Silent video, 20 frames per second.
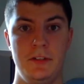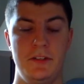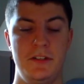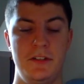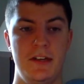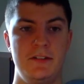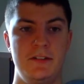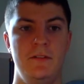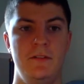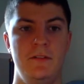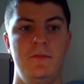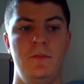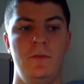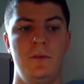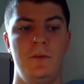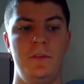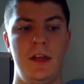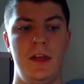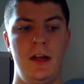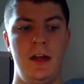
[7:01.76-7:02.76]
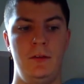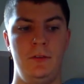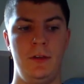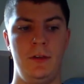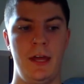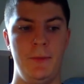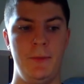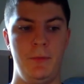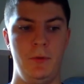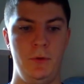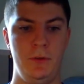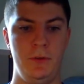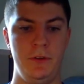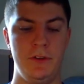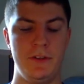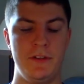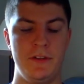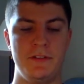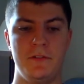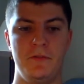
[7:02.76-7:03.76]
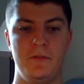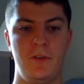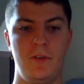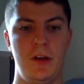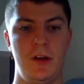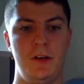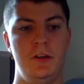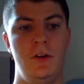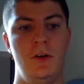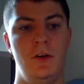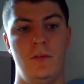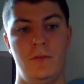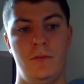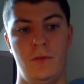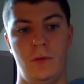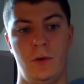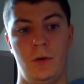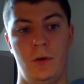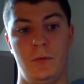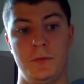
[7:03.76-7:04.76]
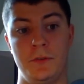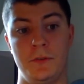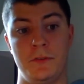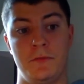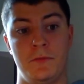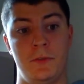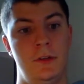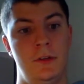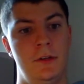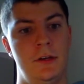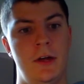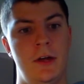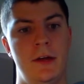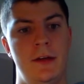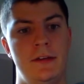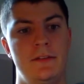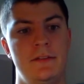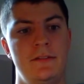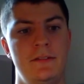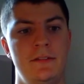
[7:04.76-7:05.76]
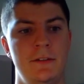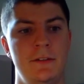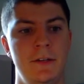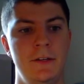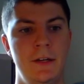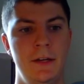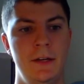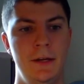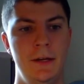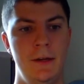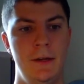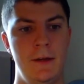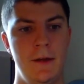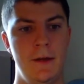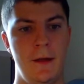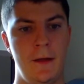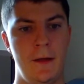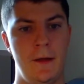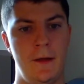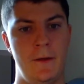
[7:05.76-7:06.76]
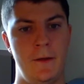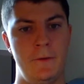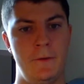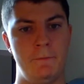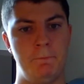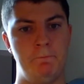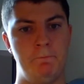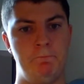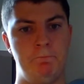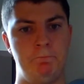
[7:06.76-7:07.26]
success on fourth down. Leipold isn't afraid to go for it, which is really nice. But